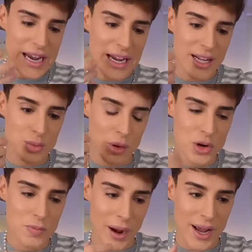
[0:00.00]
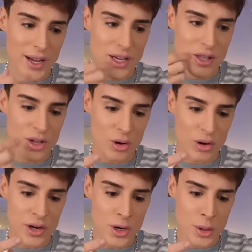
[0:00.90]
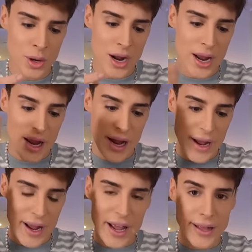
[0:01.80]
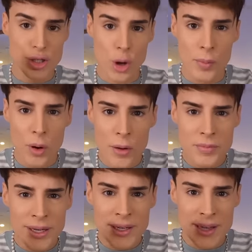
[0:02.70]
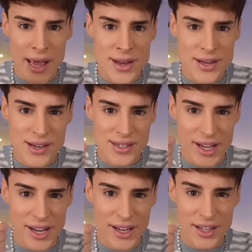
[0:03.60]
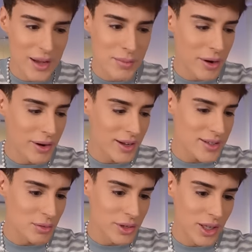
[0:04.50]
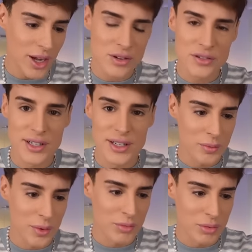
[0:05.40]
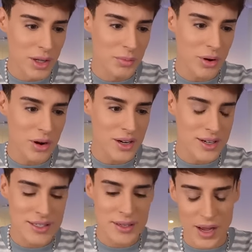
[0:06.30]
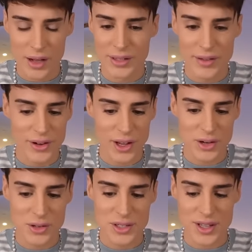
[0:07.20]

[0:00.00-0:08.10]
It's when you're biting into the Oreo, it's got popping candy inside. America is a real country with real products. I'll never get used to